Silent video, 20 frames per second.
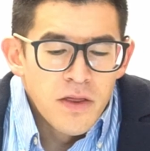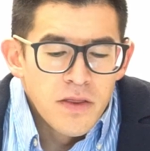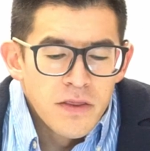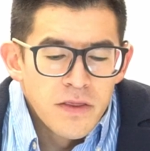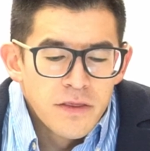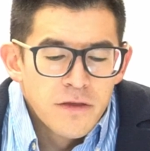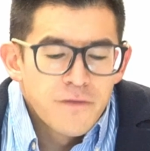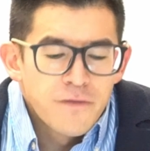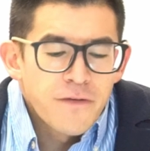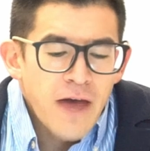
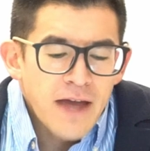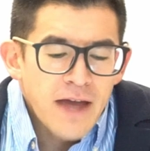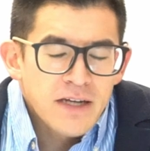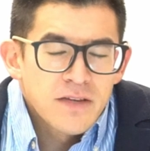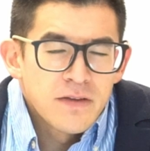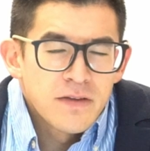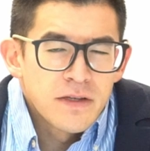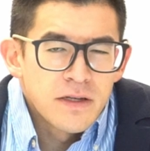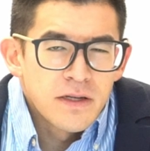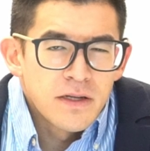The fact
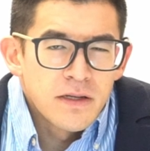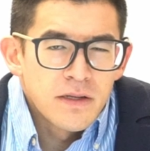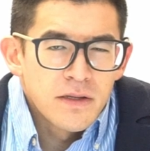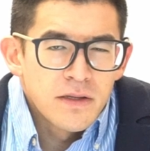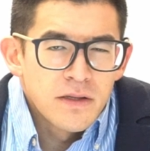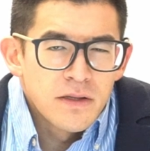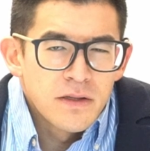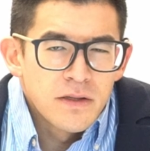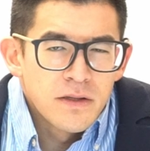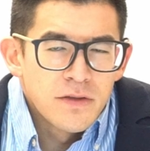that
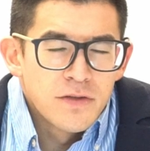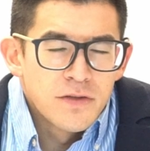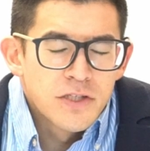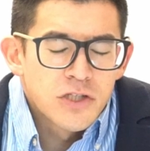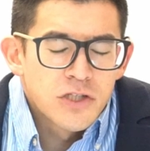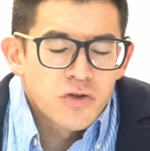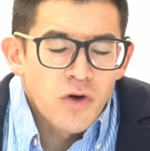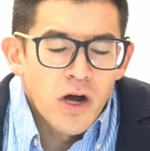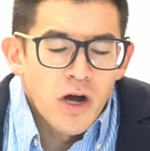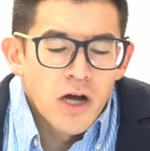the
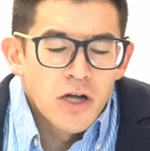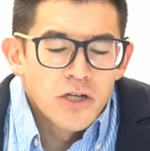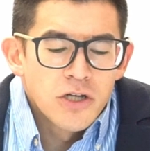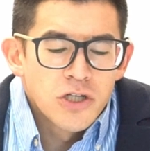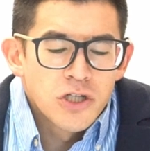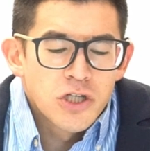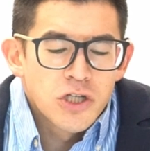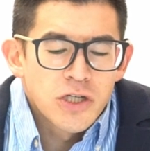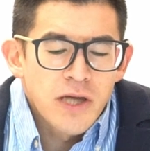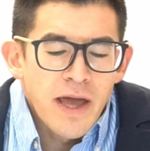
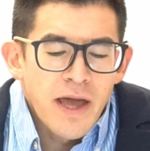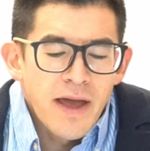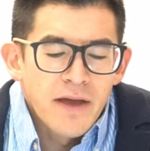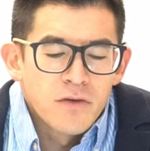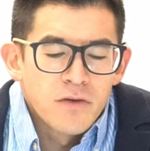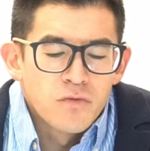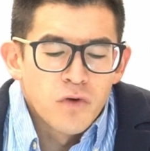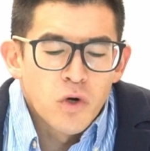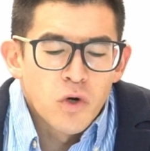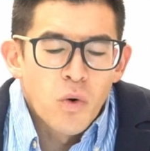Stronge
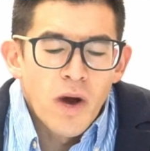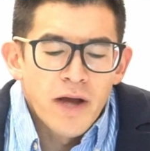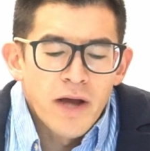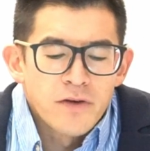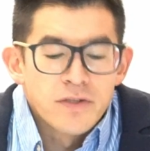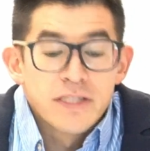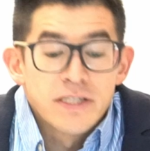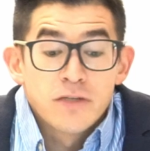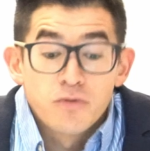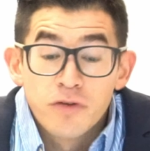
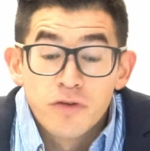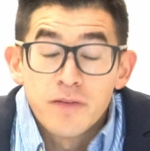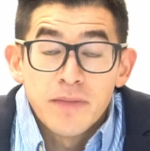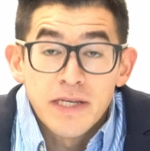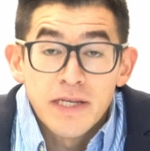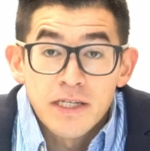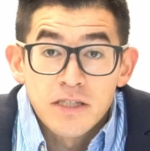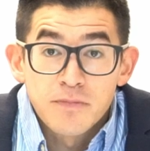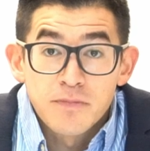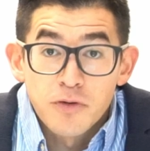requires 3
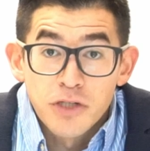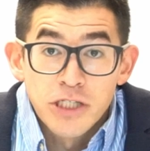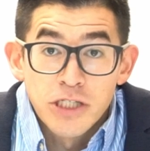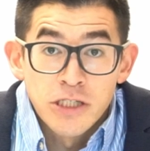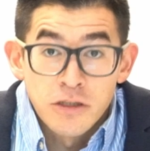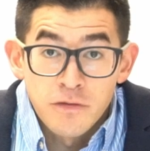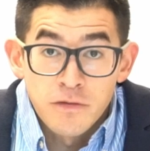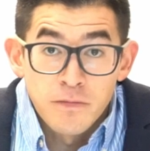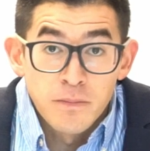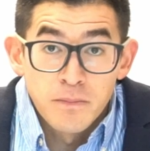meetings per
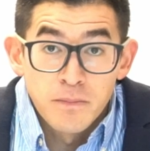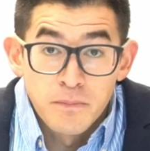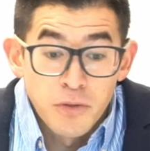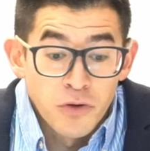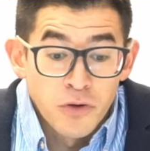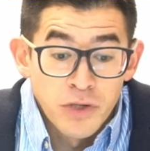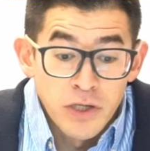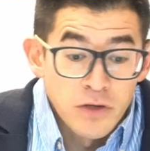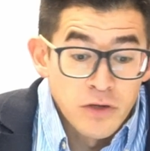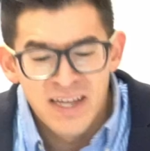teacher
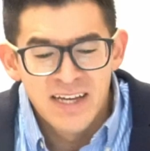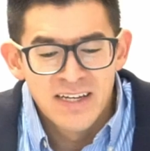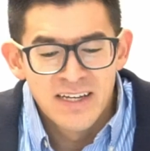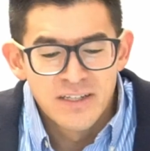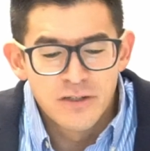per year.